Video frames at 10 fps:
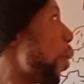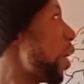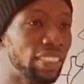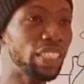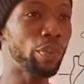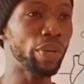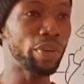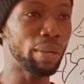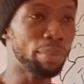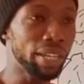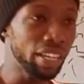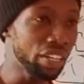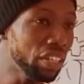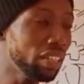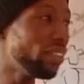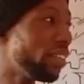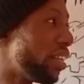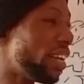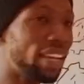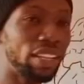when you are playing,
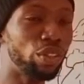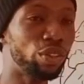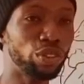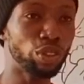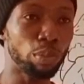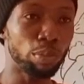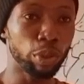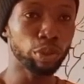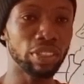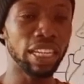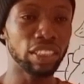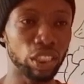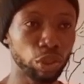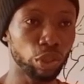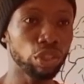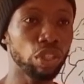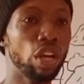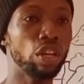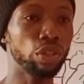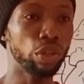here don't support digestion,
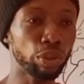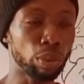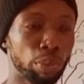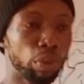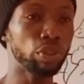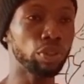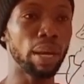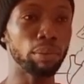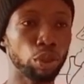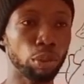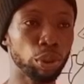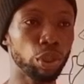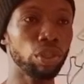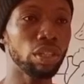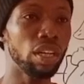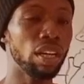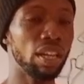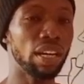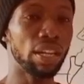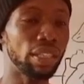don't support absorption,
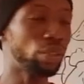and